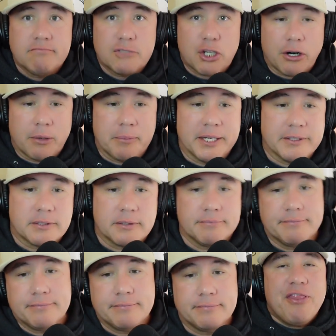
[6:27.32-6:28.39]
tournament.
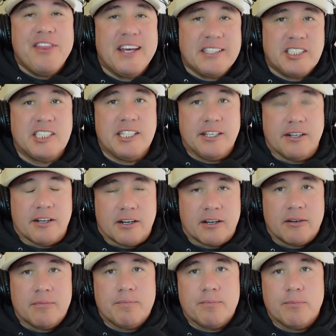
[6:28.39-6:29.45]
This
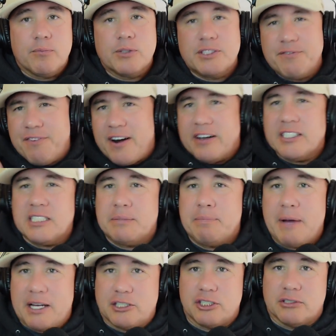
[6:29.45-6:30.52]
year was very
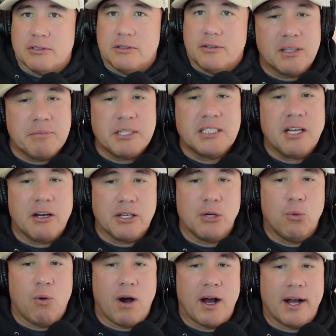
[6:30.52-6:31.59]
special. Let me tell
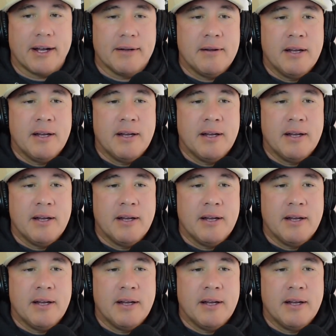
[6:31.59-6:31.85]
you why.